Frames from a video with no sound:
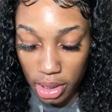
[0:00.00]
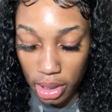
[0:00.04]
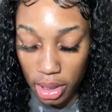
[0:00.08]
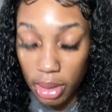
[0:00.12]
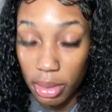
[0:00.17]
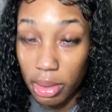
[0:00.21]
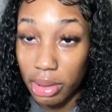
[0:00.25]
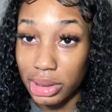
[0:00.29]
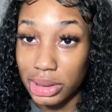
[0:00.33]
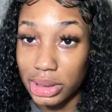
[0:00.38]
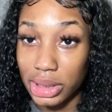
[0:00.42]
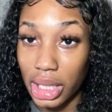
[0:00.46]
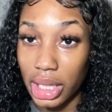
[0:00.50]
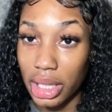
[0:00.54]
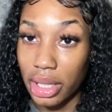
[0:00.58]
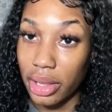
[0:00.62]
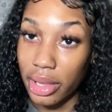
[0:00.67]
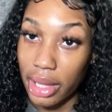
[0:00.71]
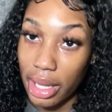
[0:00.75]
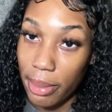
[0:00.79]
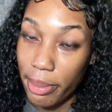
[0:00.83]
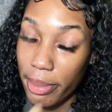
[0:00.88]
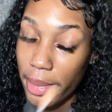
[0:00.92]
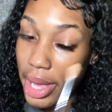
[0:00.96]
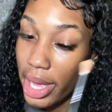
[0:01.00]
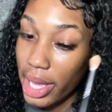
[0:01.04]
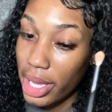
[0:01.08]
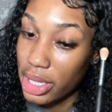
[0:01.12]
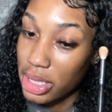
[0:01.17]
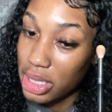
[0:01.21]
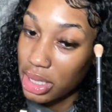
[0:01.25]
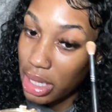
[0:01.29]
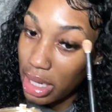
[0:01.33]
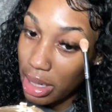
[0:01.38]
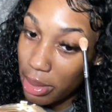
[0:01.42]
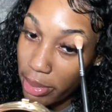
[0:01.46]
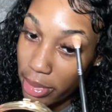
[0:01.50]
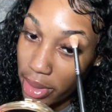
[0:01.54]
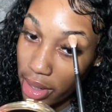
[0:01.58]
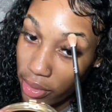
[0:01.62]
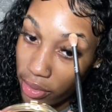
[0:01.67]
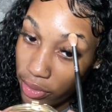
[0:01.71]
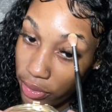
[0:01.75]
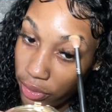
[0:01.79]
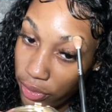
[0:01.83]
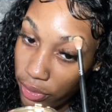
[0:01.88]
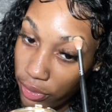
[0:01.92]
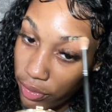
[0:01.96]
because I, that mask got my
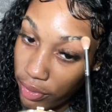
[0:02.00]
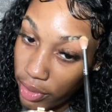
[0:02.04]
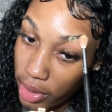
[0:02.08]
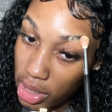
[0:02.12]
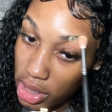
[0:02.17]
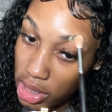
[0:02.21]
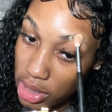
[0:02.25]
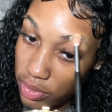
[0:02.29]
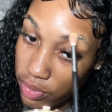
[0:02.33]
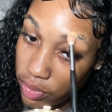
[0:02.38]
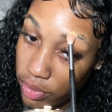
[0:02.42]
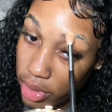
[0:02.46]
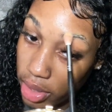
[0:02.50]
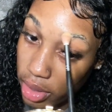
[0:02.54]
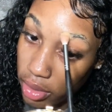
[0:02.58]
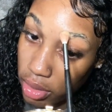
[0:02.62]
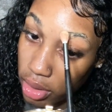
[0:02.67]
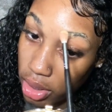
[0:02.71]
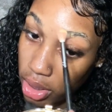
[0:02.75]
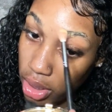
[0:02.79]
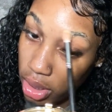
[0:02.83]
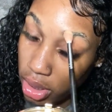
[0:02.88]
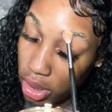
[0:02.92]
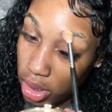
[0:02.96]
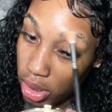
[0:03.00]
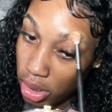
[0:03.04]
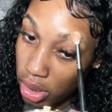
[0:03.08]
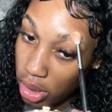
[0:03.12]
face very,